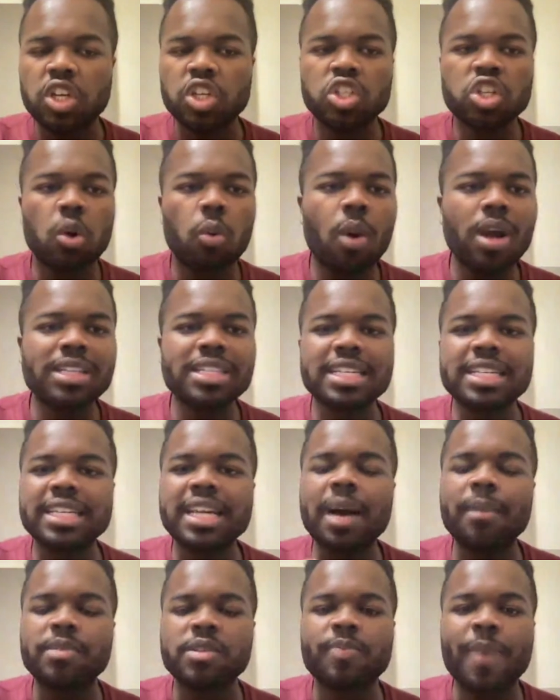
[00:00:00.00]
So once he
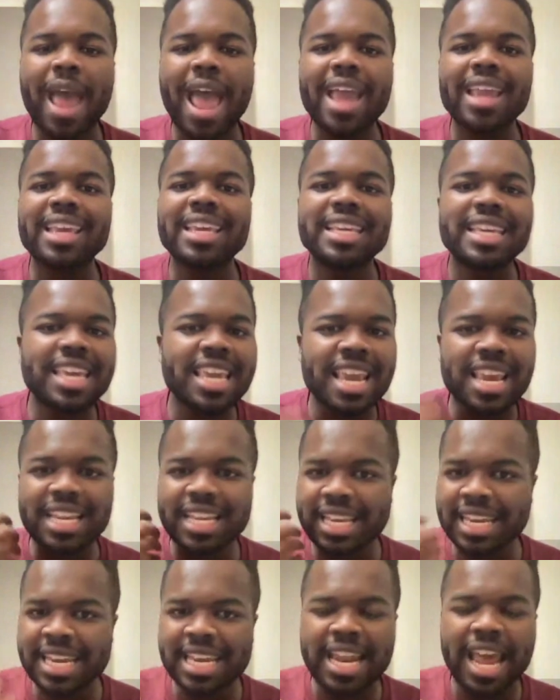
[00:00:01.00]
comes back, he can't
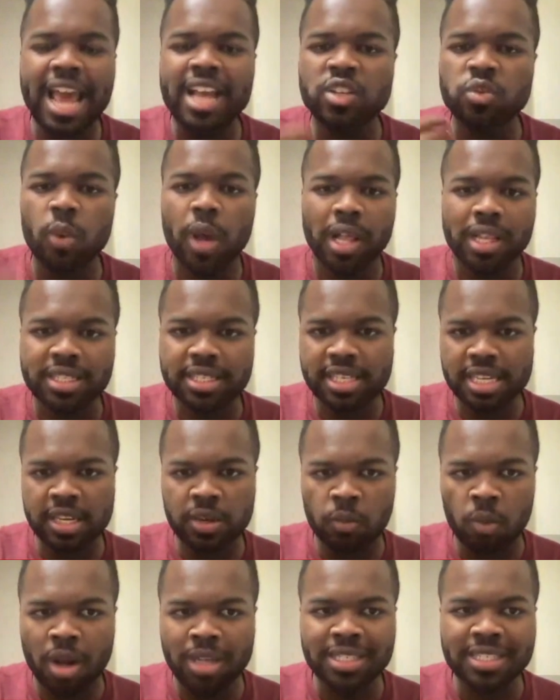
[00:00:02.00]
eat as well as
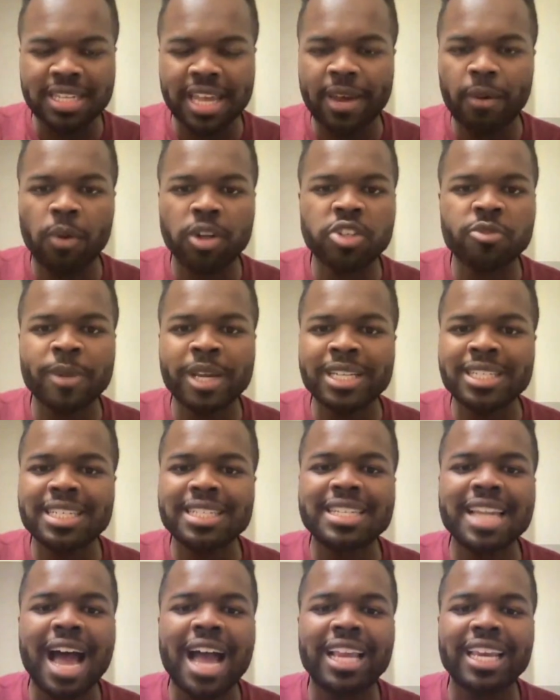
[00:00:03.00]
he once did, which means
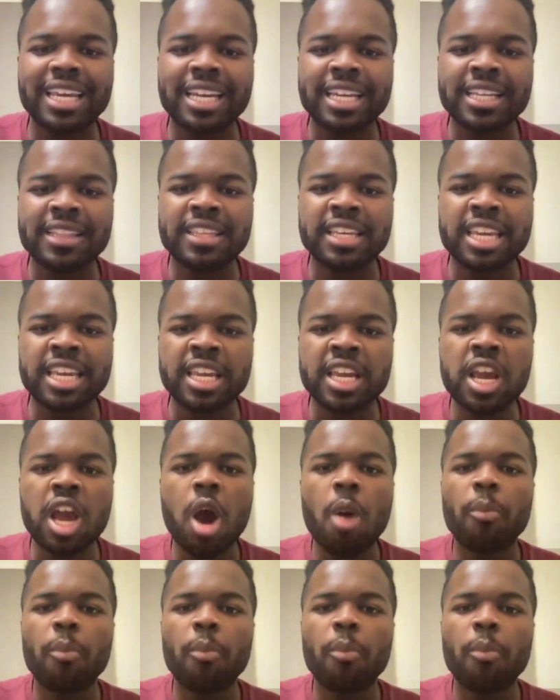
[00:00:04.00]
he's not getting the